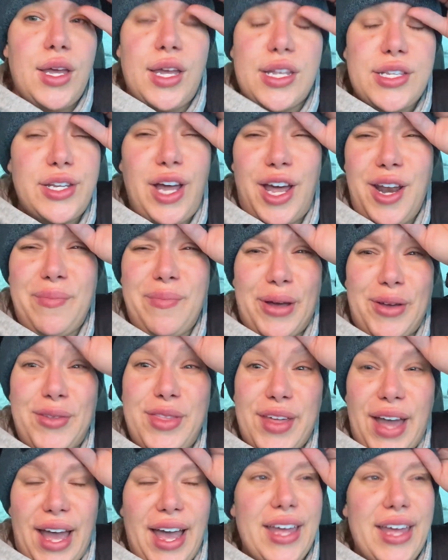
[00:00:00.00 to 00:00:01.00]
It's not
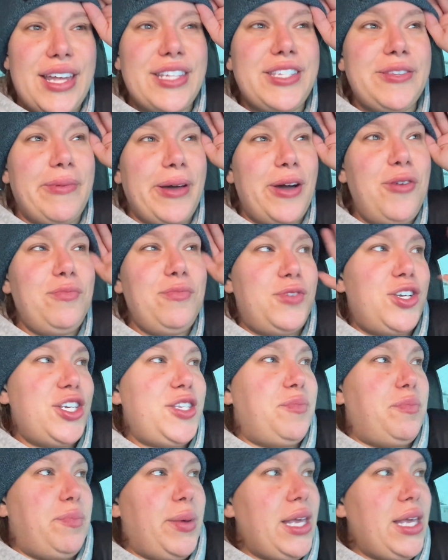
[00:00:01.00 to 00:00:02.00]
about that. It's about
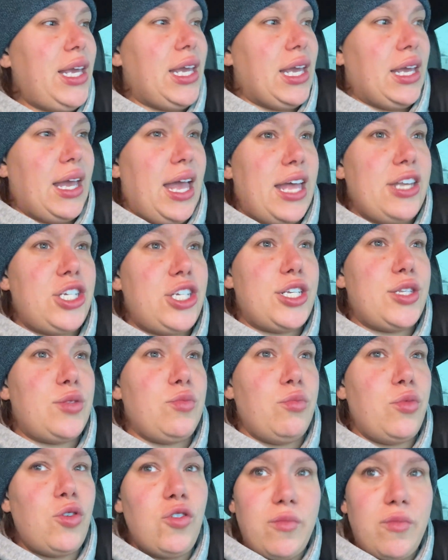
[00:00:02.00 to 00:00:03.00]
just being and just
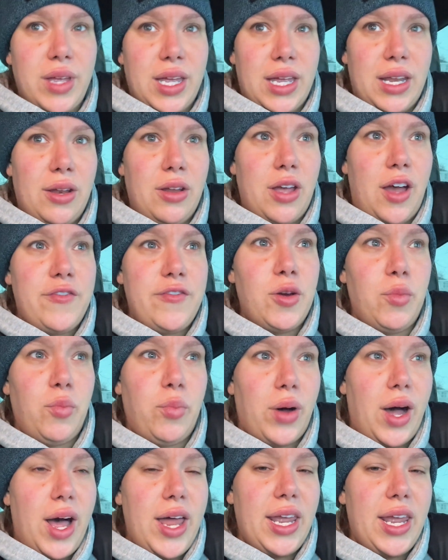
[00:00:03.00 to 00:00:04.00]
movement of your
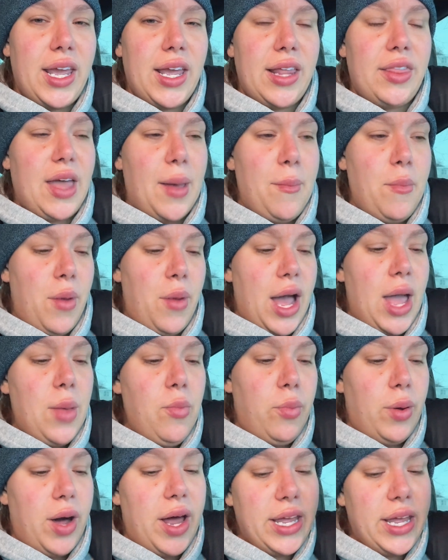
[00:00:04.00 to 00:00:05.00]
body and that
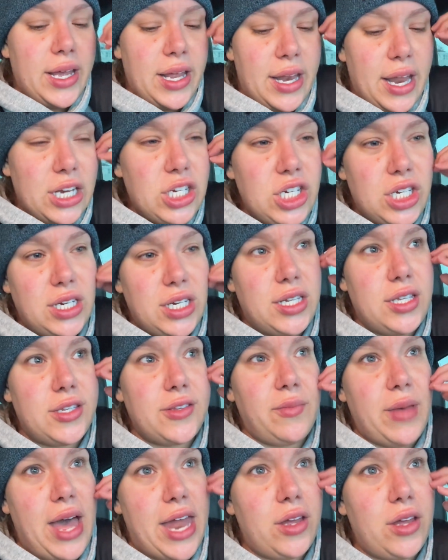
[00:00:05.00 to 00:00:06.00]
mind-body connection. And
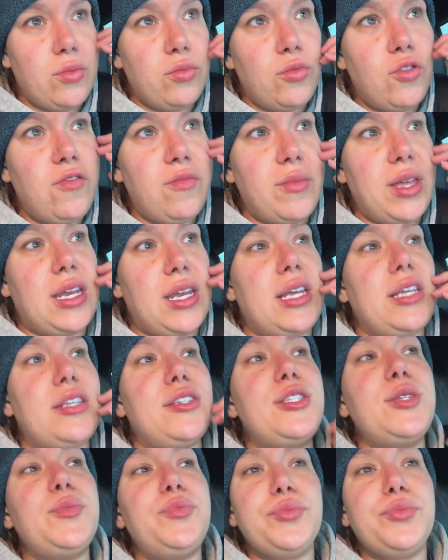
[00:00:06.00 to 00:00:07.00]
somatic movement
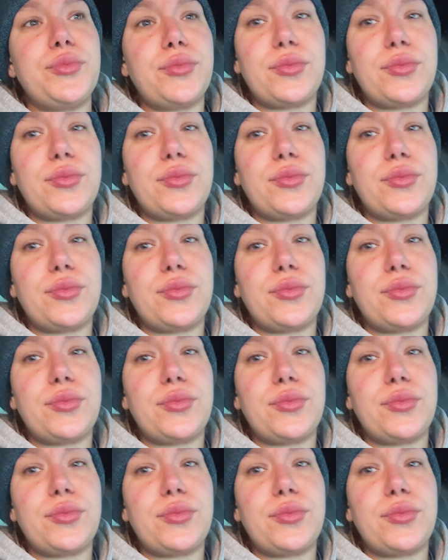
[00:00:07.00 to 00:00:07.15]
is